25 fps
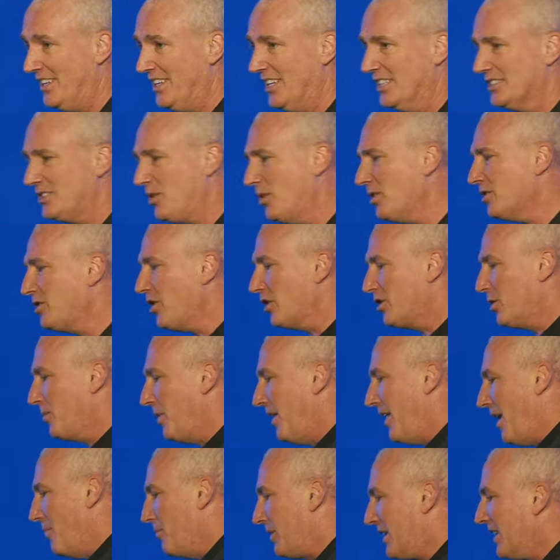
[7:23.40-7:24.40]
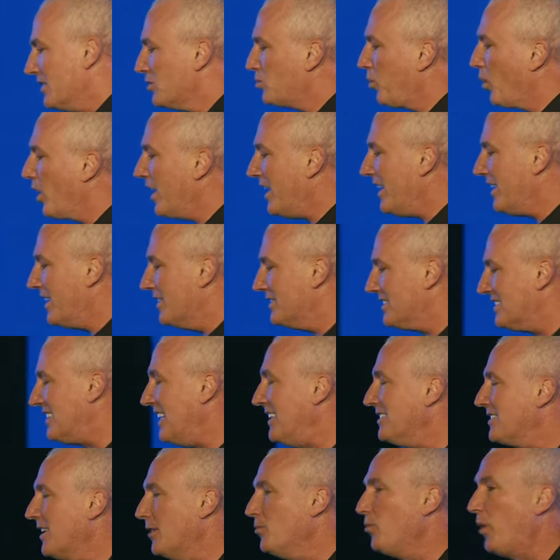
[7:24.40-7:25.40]
So I want to talk to you about that because we're in a
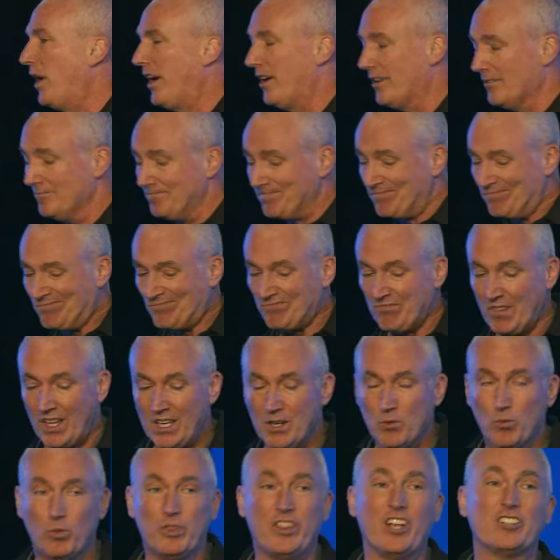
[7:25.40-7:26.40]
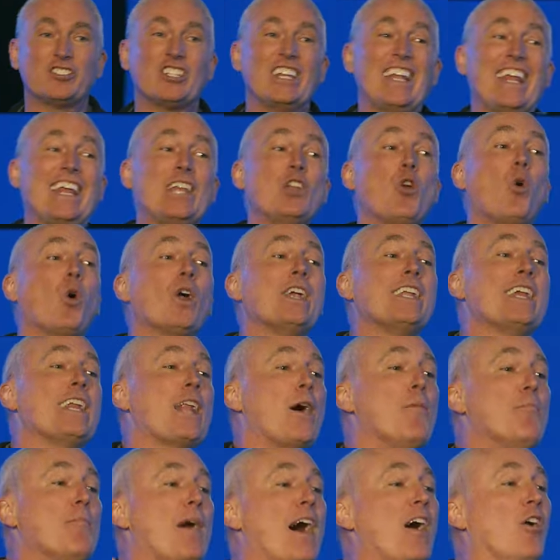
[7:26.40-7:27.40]
season where there's an inordinate
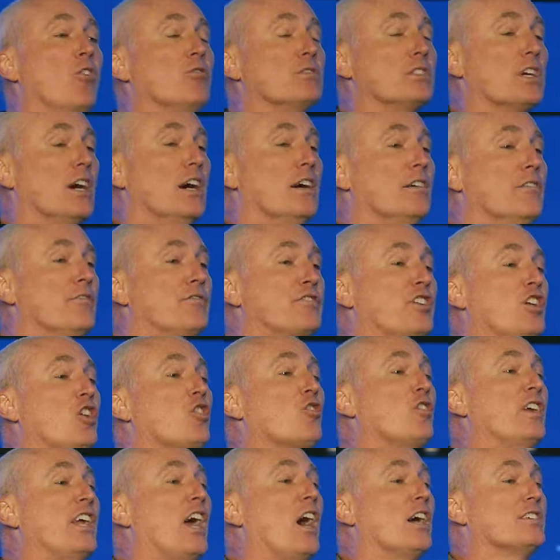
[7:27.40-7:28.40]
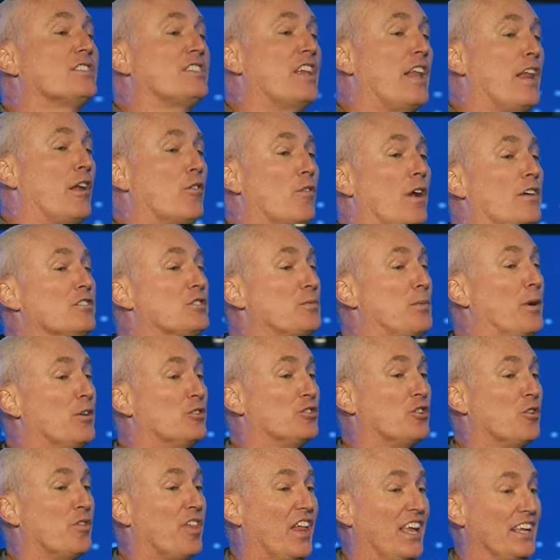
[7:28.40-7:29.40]
amount of curiosity around
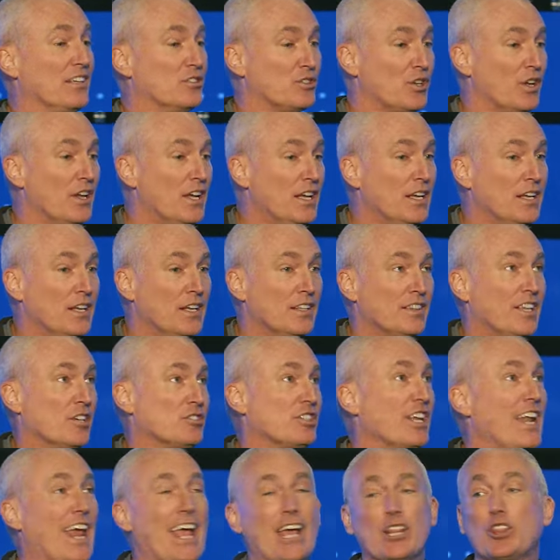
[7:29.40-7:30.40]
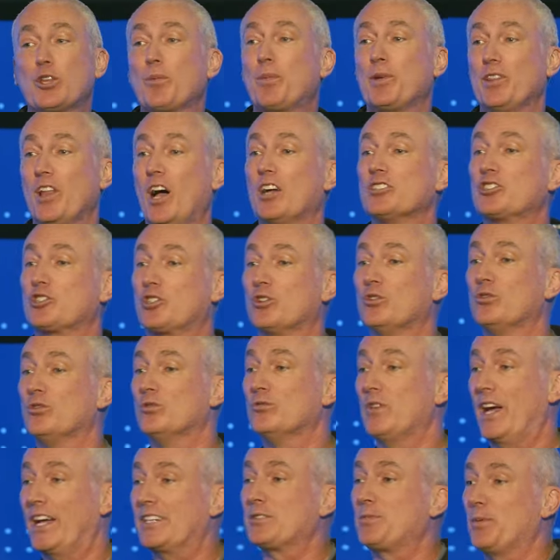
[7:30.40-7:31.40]
spiritual things. There's an
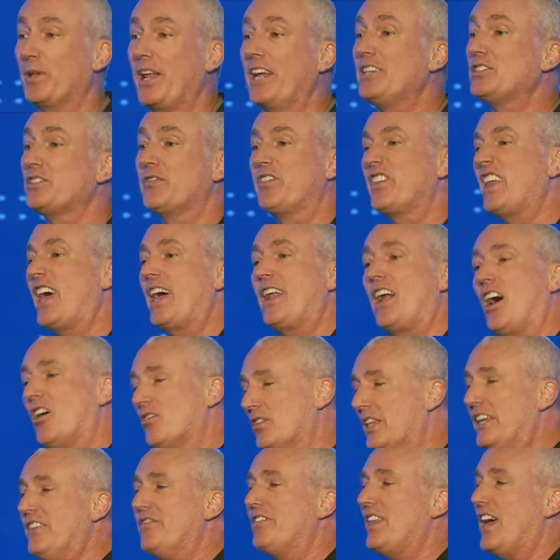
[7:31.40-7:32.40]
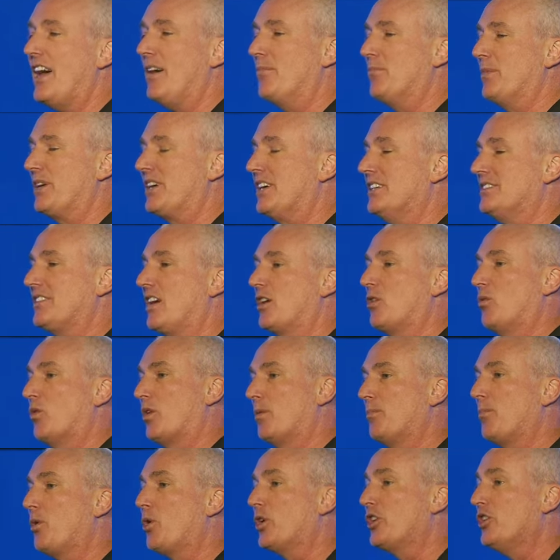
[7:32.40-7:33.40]
anthropological explanation for that. I'll leave that because I don't want
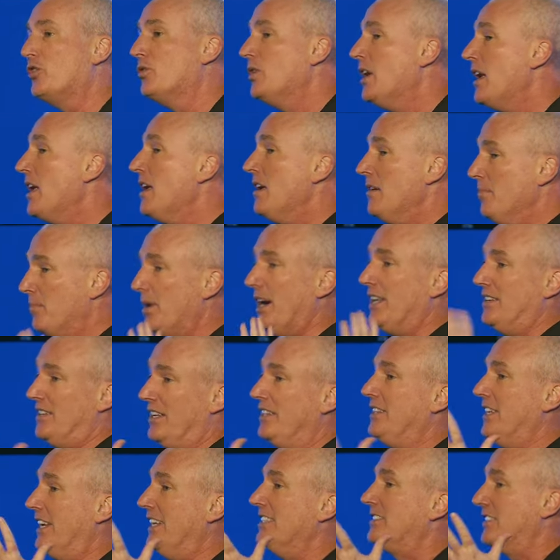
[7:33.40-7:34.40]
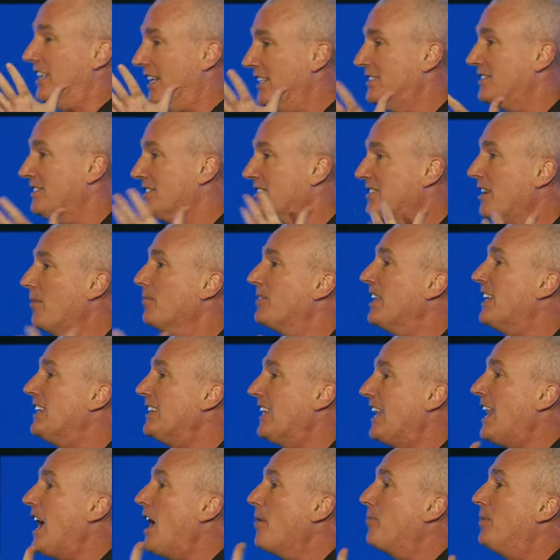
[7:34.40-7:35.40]
to bore you. But it's, it's something
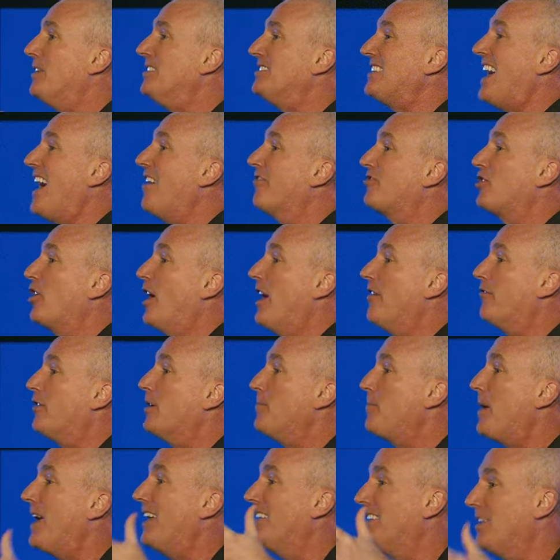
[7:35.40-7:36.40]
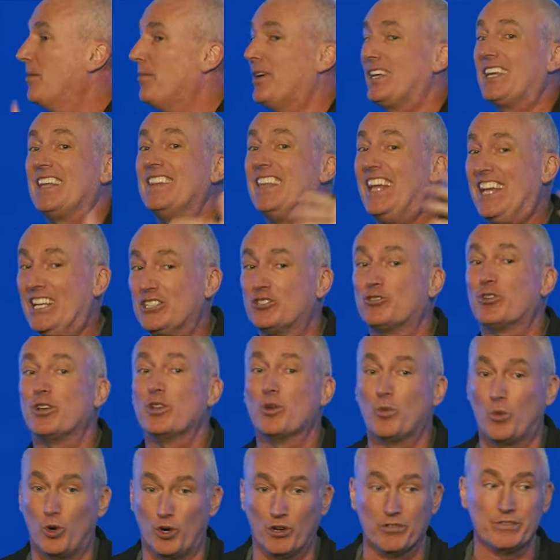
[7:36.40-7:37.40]
that happens after every pandemic in the history of
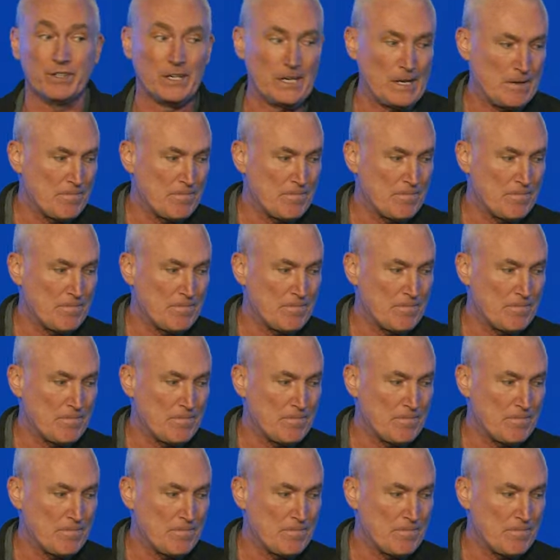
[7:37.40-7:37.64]
the world.